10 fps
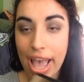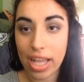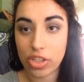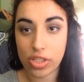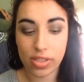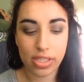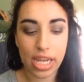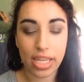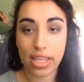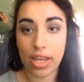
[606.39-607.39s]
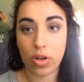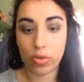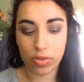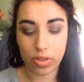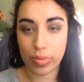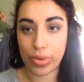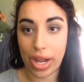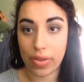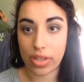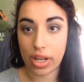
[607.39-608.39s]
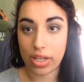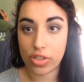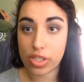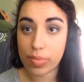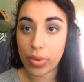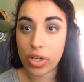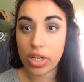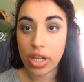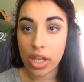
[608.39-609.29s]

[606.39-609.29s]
and just take that over the brown that I just put